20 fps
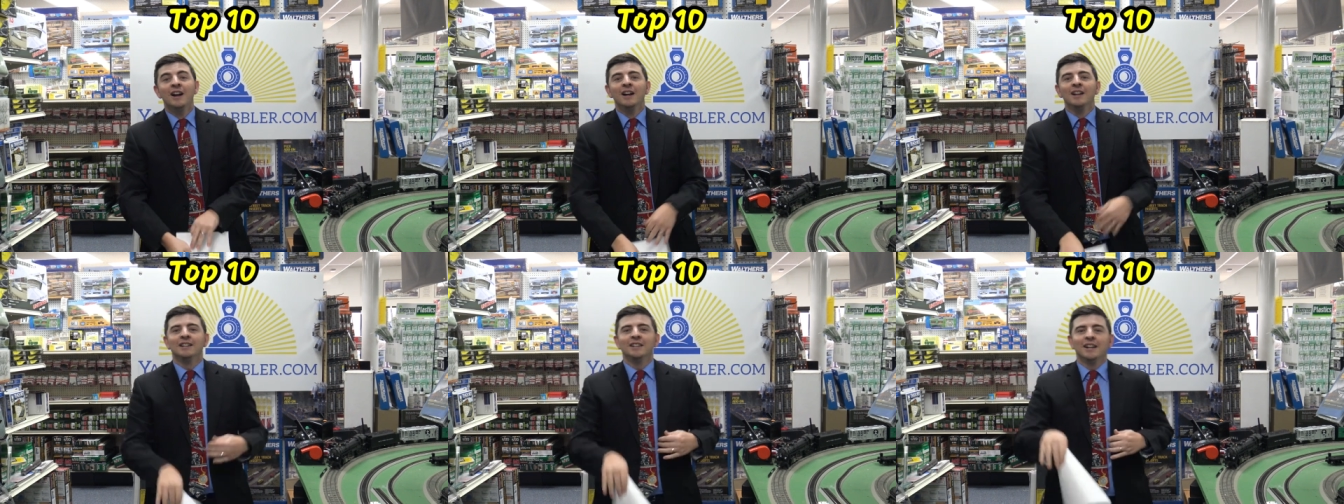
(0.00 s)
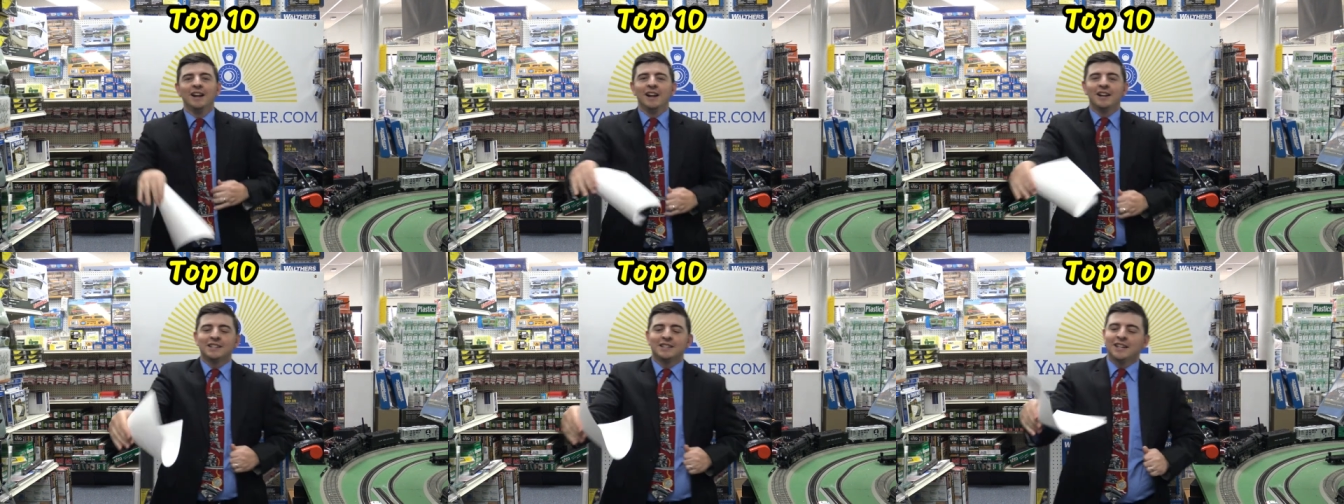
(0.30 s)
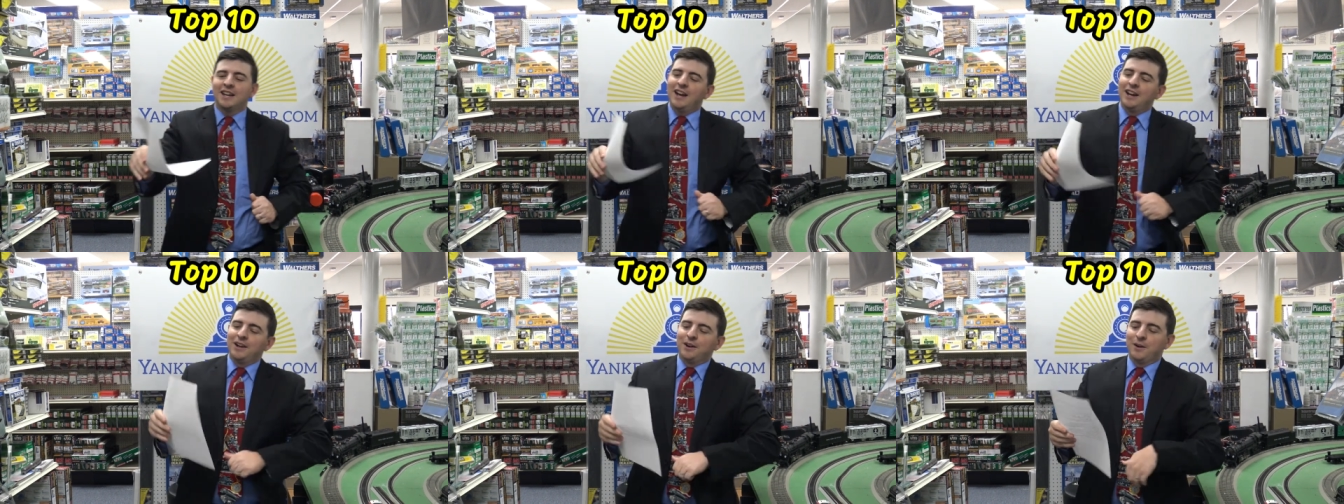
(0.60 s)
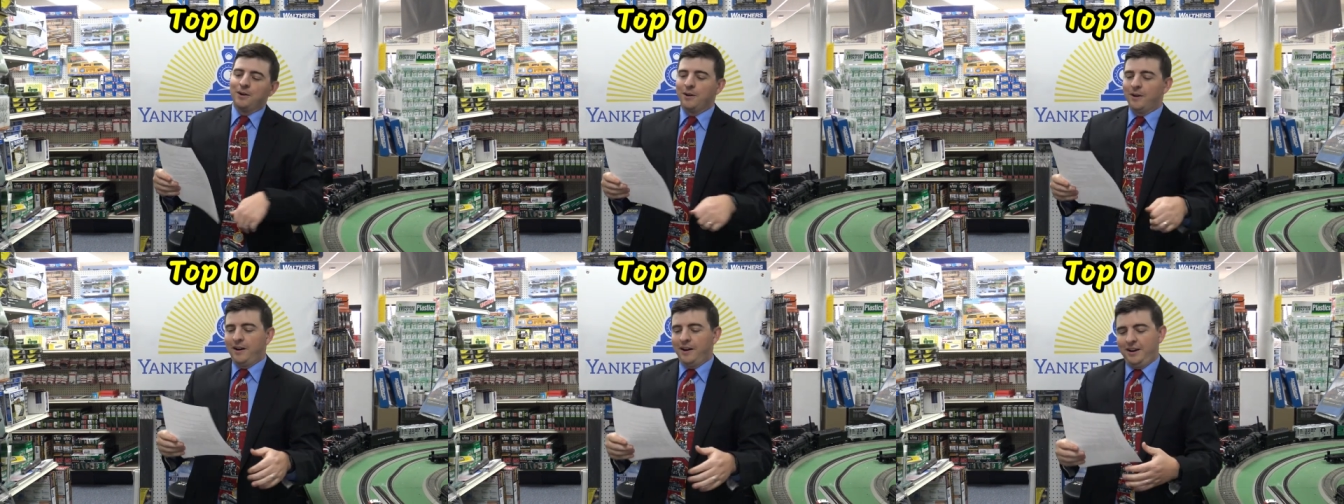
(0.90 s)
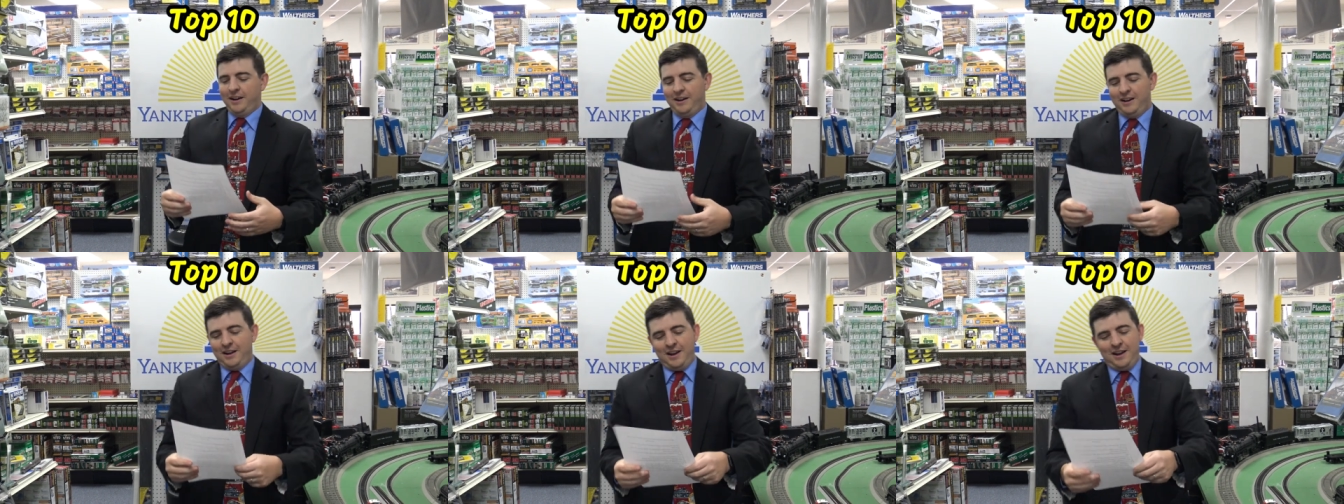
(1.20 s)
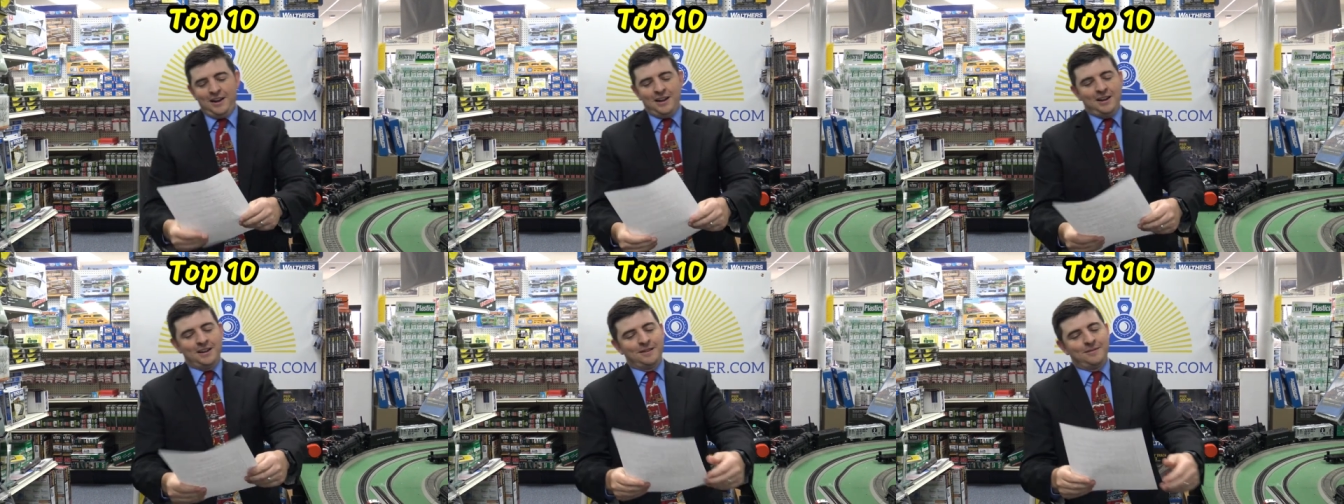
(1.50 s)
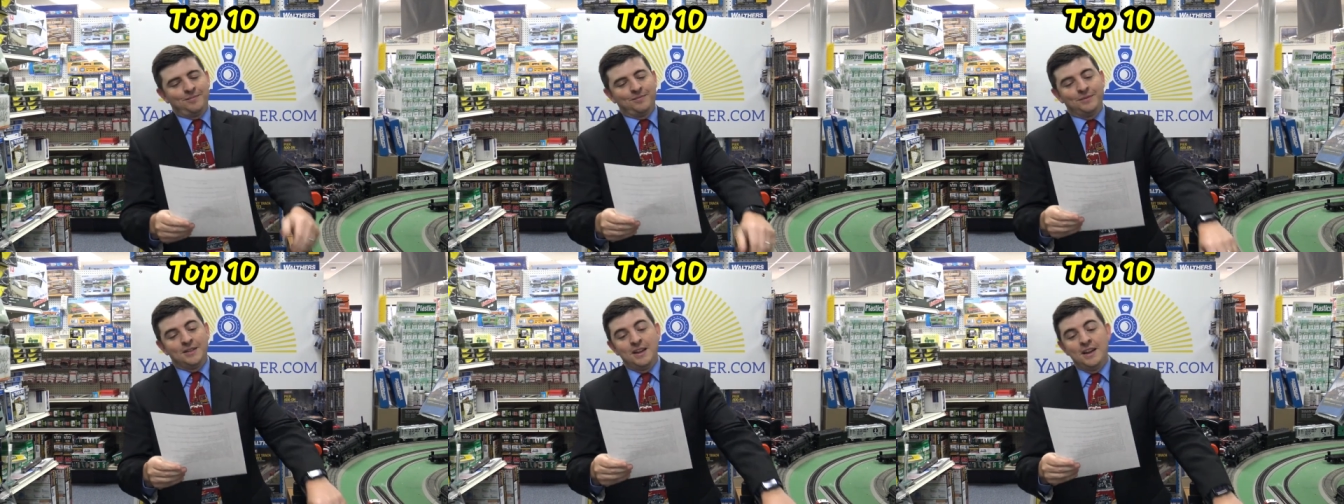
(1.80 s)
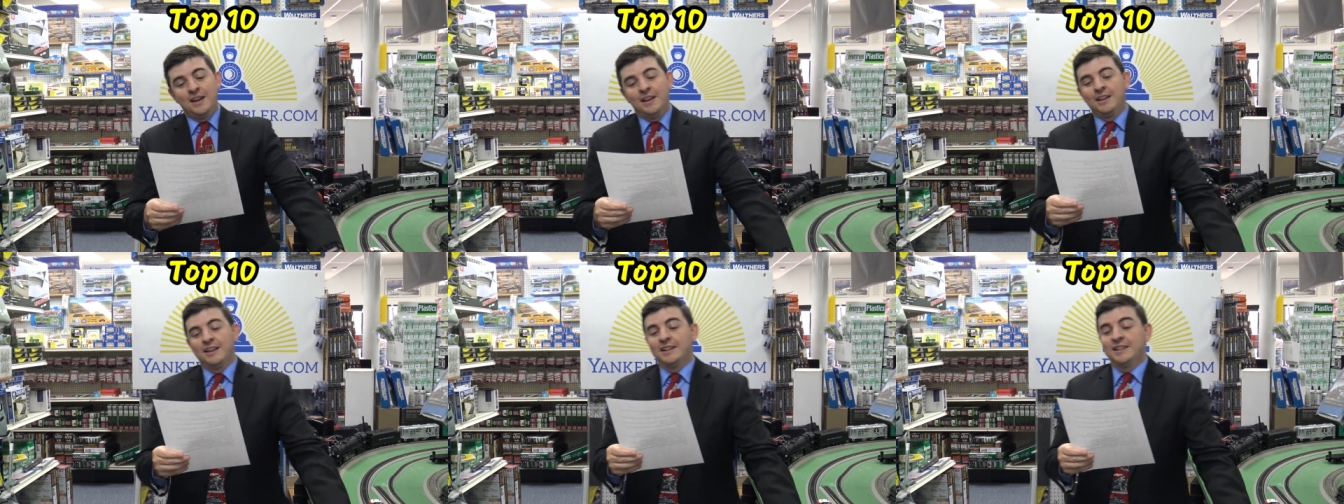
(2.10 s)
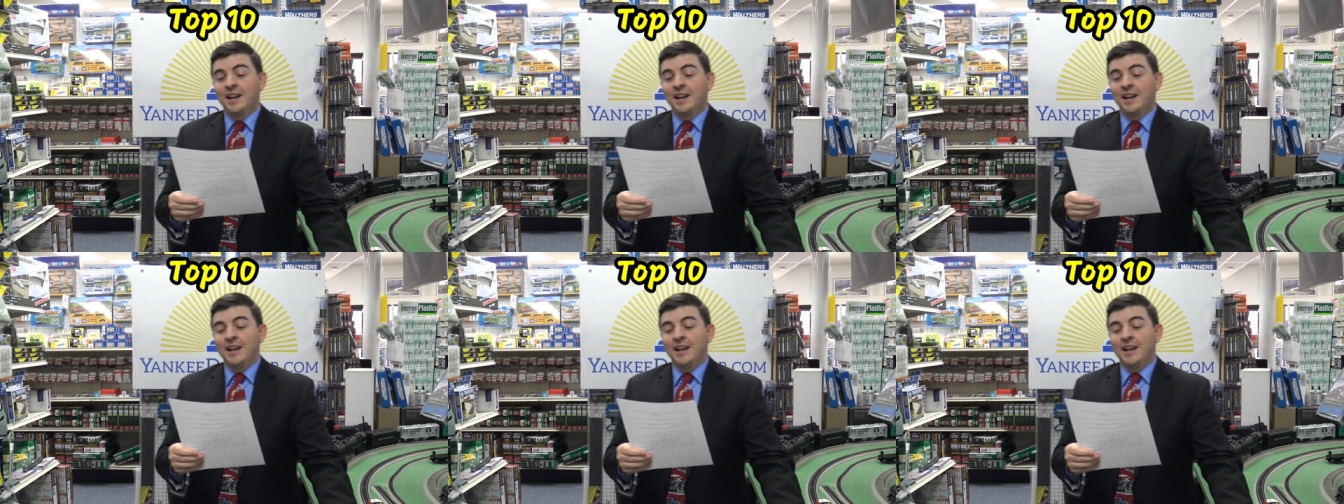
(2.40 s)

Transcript: Today's category, the